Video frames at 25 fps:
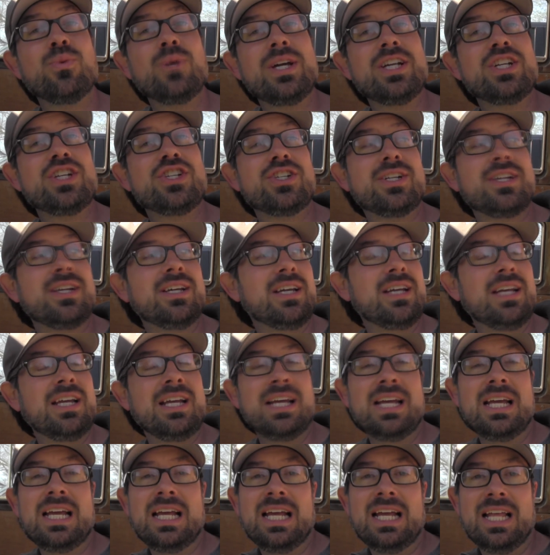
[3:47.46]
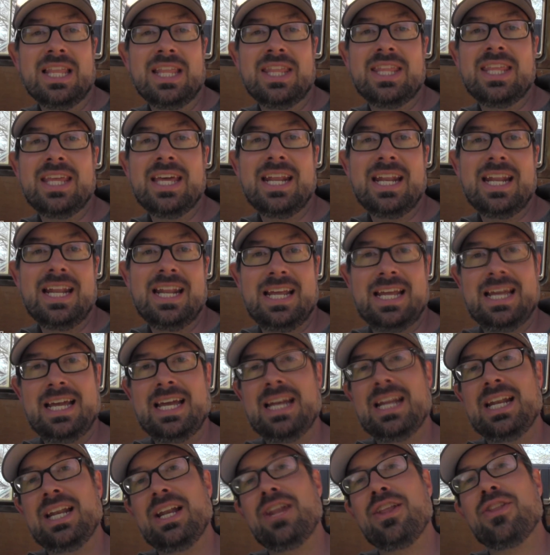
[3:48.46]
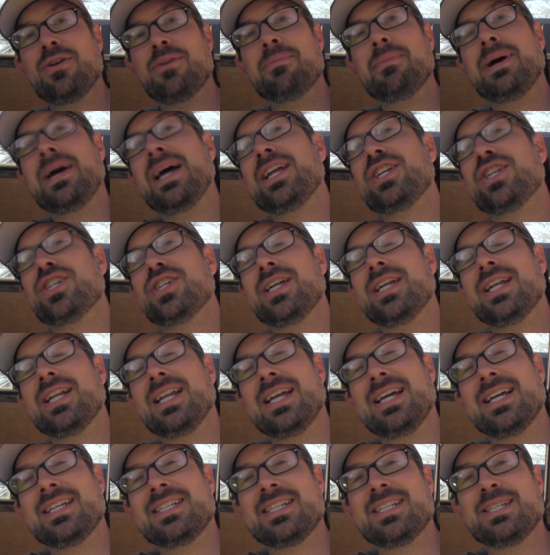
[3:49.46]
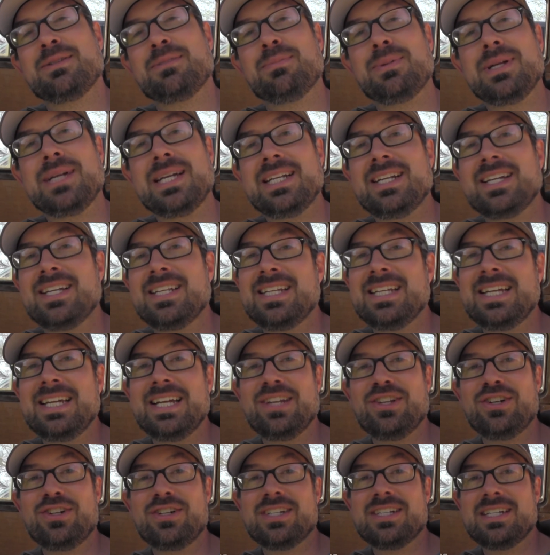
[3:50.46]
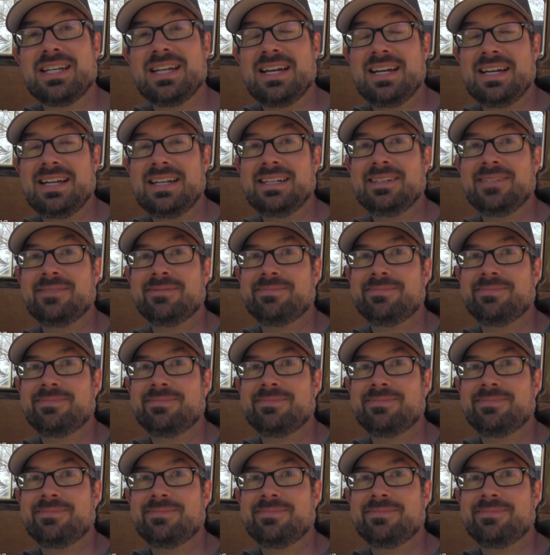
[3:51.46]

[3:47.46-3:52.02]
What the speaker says: wished that it had another matching license plate on the other side.